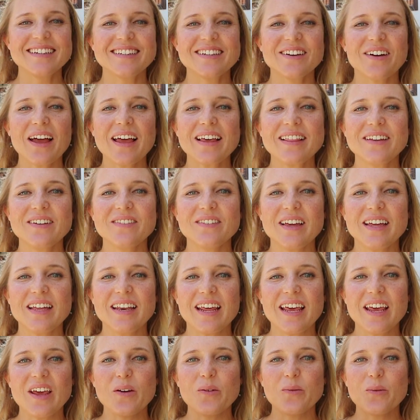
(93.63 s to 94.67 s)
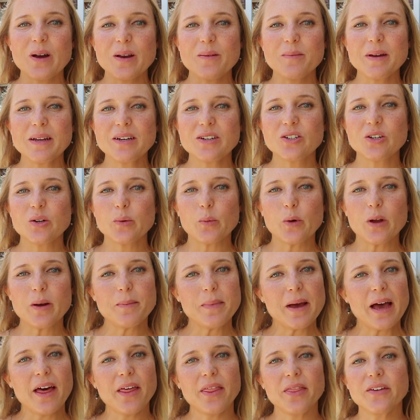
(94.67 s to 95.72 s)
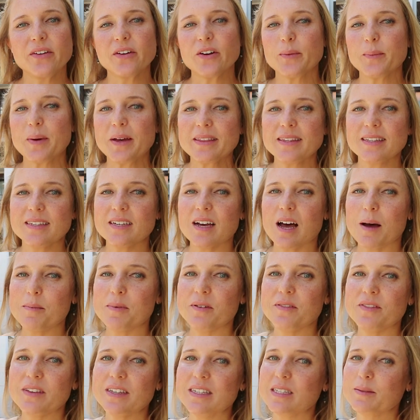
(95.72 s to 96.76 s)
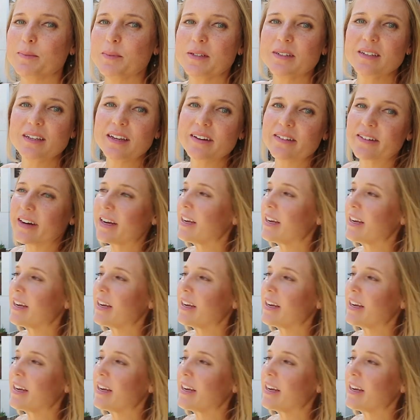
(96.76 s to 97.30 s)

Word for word: So I live in a 1-bedroom, 1-bathroom at the top of this building